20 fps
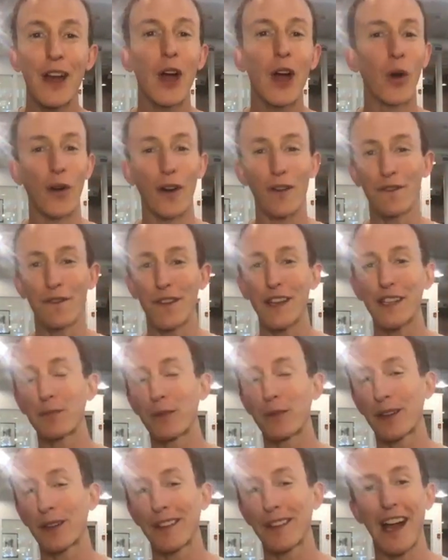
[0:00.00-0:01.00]
or on
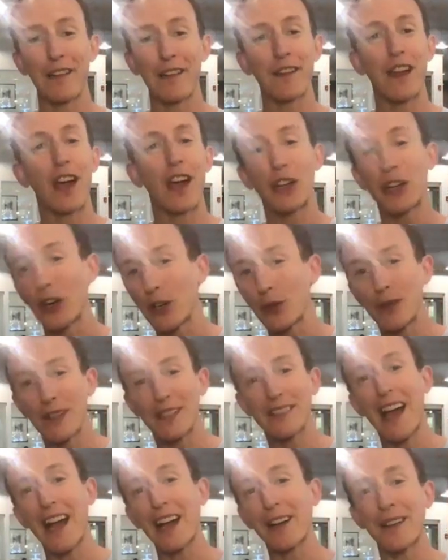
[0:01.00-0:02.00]
Facebook Live, go to
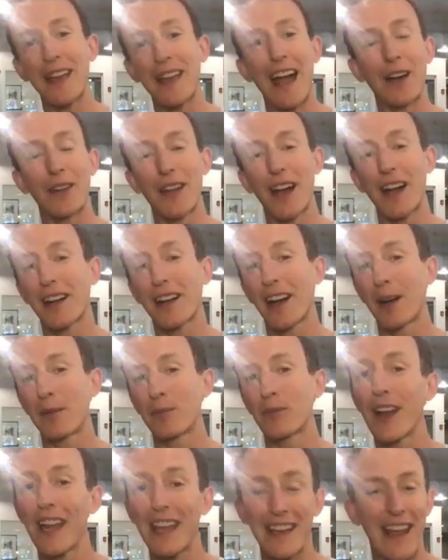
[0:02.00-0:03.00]
exactlyhow.com
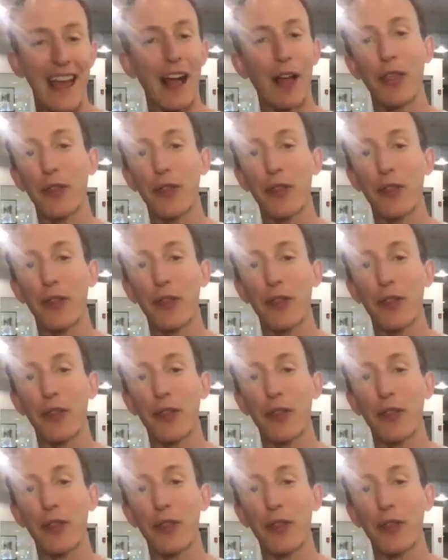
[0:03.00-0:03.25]
right now,